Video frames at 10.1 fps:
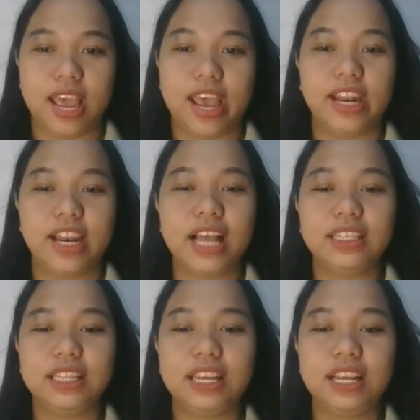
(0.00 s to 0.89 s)
And
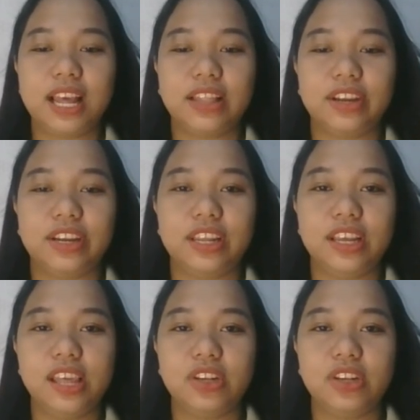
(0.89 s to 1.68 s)
lastly, letter D, the